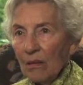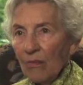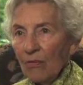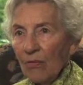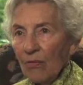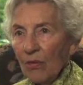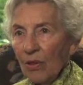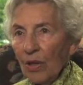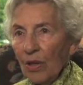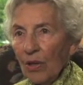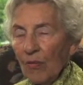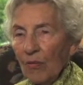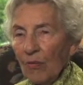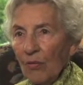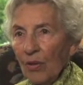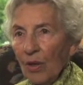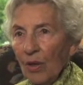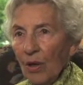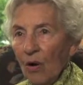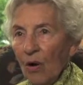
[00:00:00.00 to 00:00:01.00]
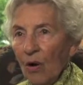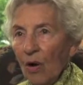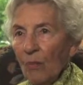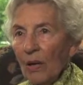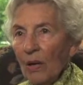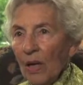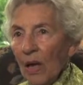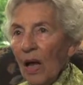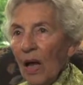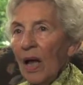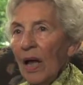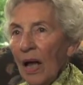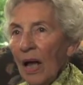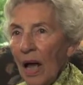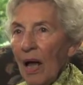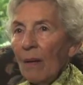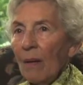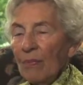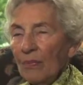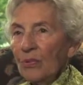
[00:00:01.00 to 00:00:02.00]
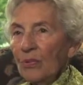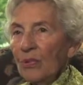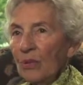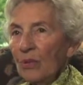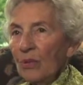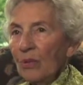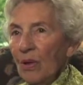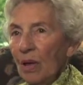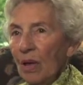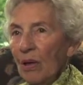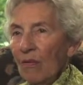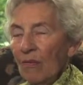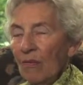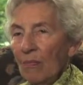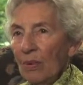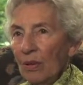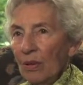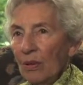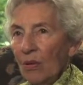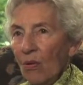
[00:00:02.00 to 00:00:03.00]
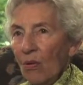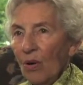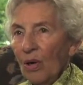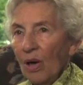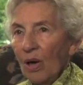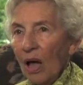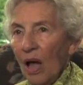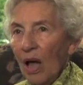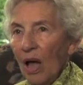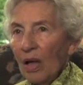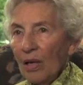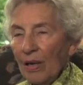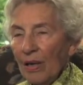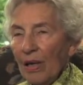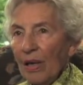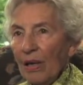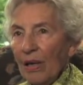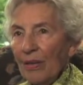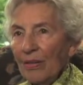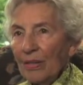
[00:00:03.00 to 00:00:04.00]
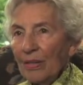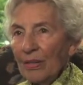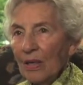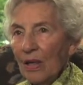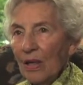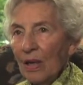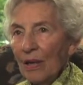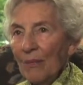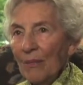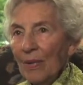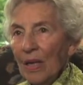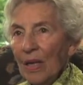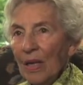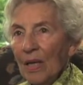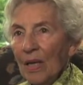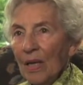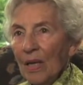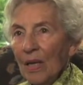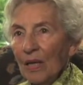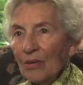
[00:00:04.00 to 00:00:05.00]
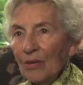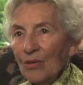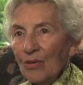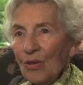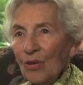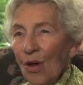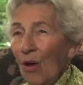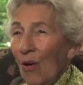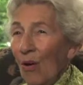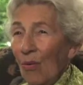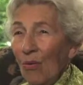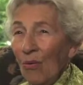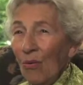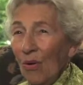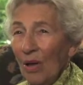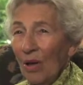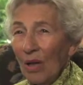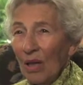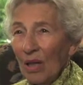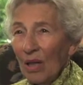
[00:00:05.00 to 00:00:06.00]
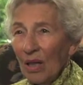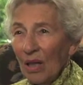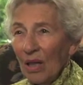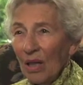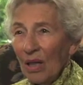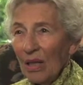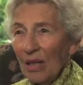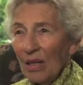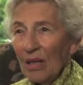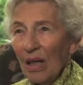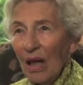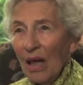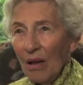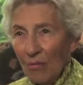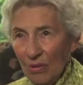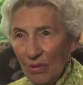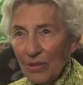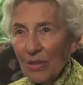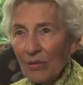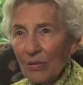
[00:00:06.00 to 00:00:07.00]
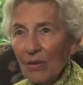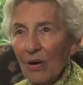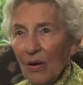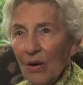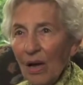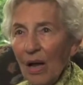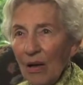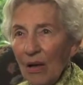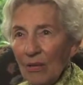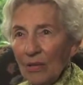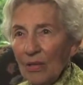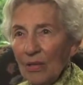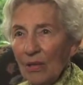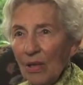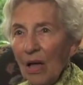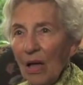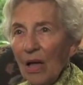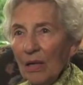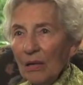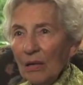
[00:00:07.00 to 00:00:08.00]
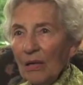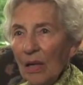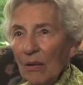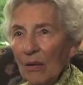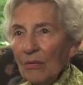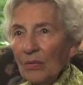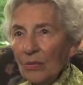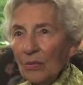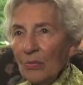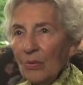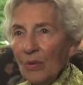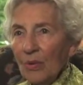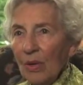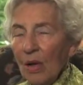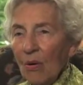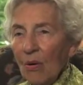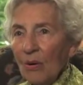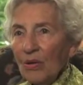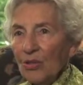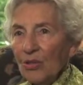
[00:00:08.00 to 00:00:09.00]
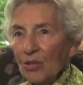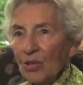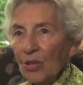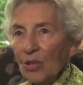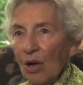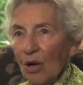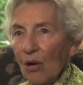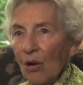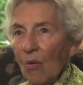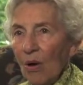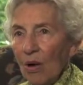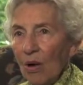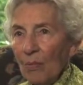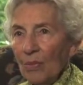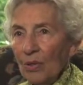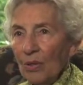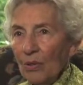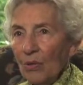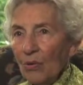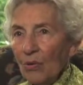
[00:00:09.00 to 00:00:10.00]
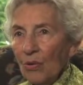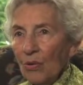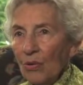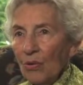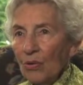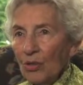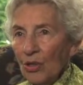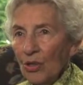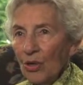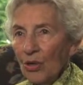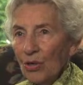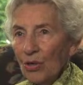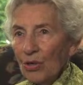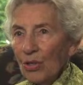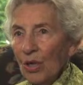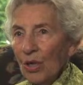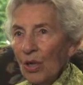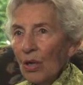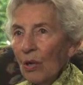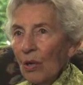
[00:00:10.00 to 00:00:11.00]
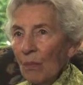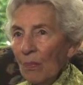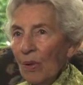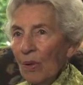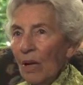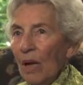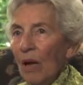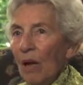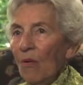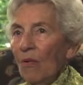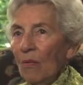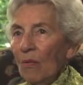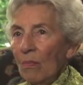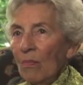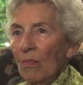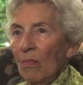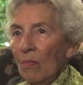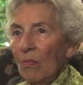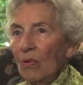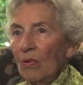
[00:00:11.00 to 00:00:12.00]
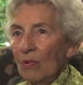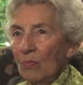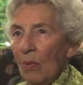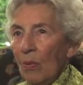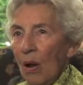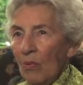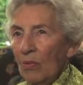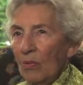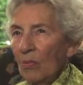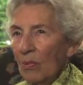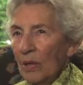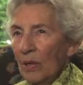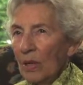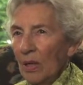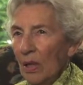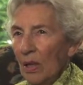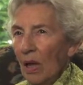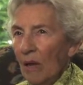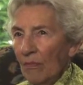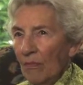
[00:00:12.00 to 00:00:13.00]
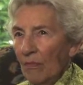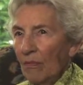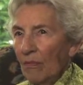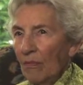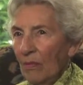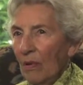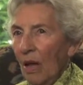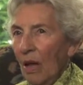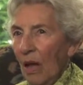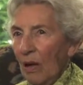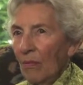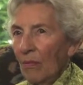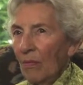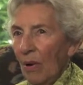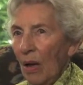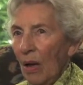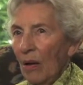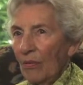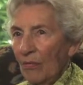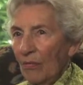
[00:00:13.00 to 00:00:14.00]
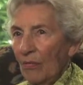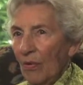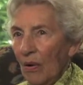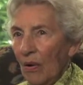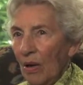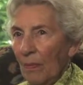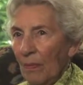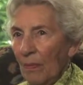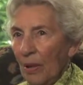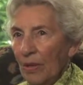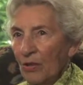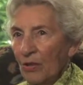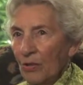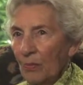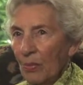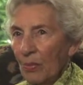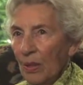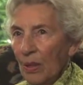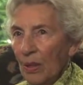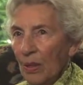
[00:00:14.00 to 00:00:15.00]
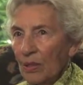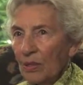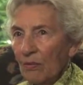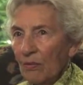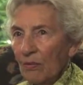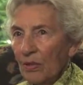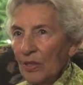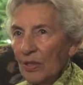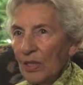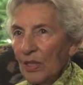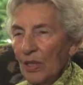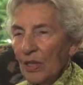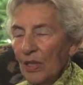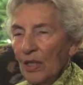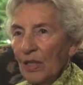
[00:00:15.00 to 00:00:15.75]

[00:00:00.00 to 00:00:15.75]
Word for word: for the for the army. I happened to have been going to Hockaday at the time, and so I was in their house a lot. I was with Howard and Sean quite a bit during those years, but Howard was probably not not around very much because of his